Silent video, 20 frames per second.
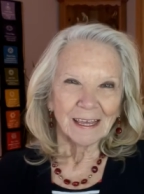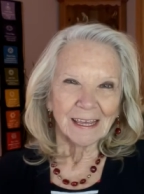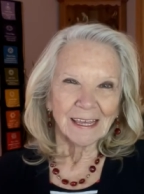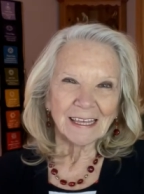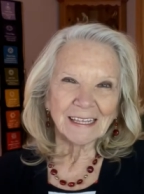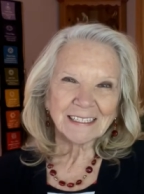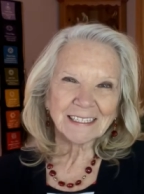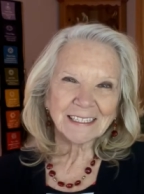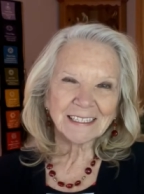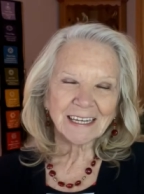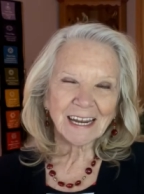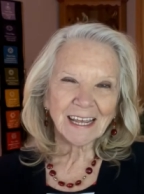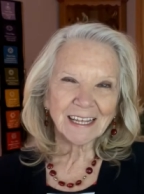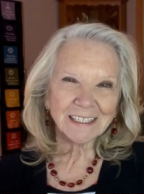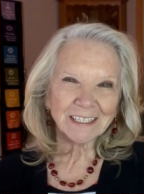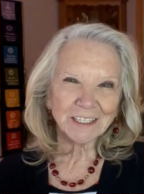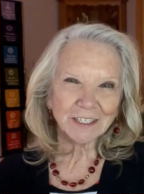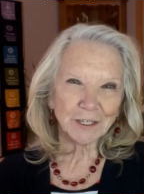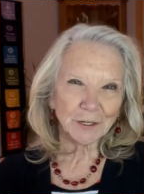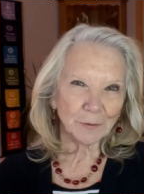It
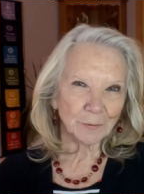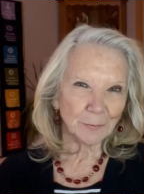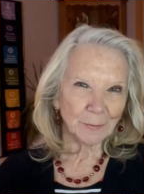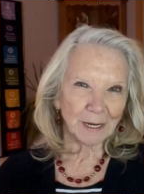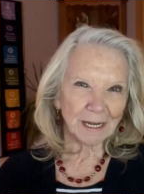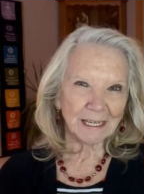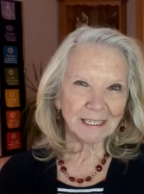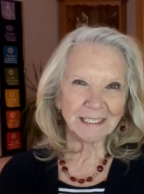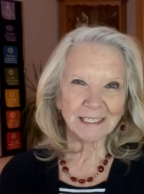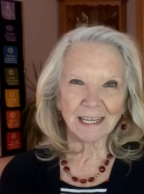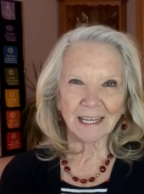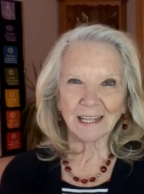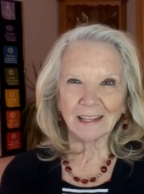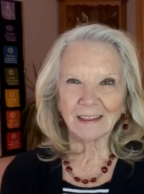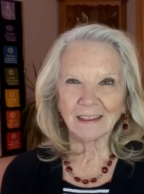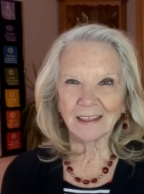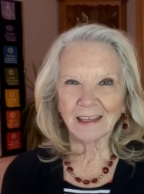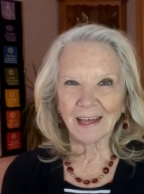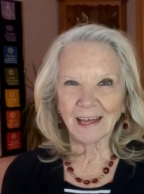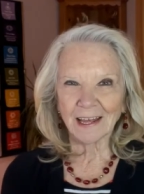stands to reason
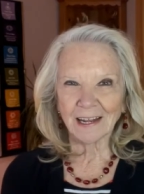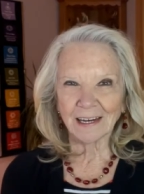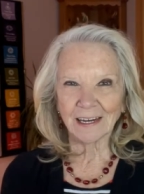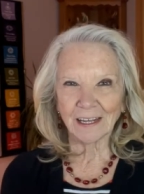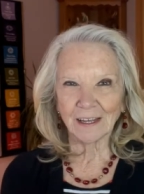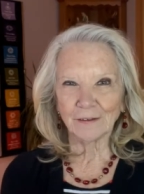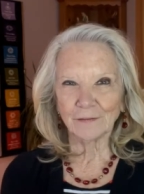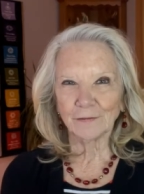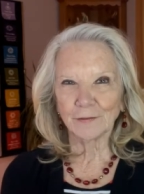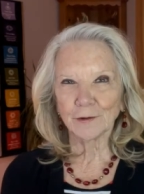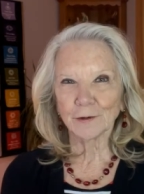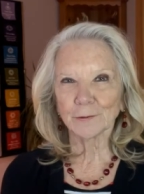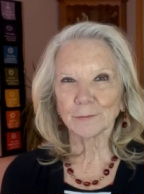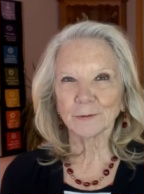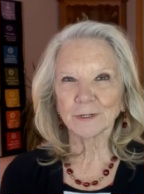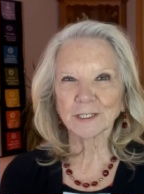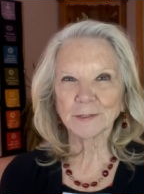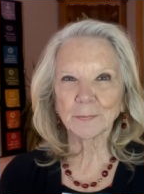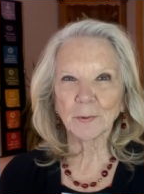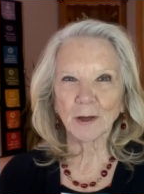that if you're
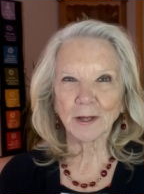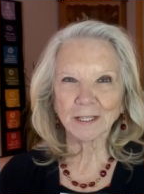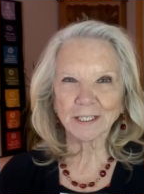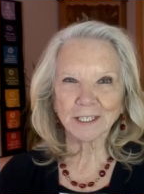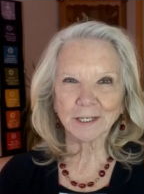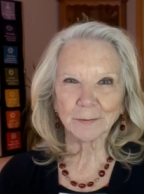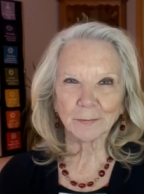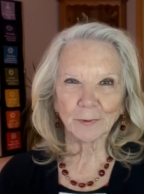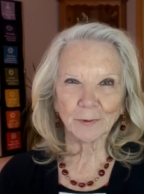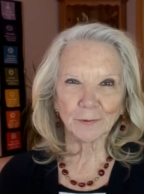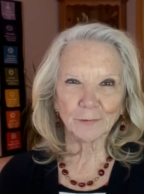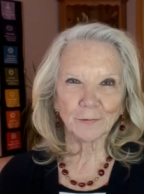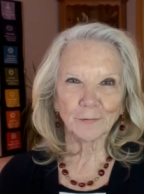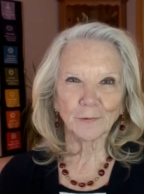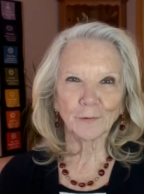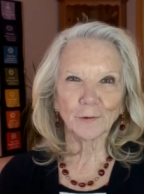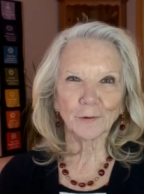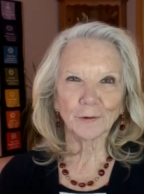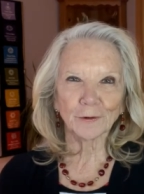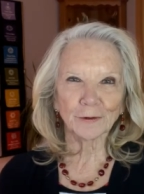responsible
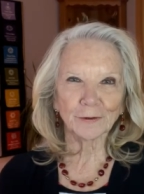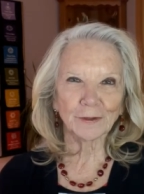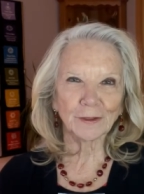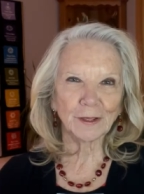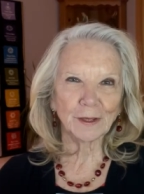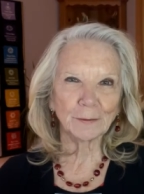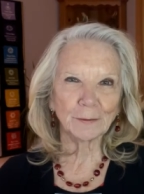for the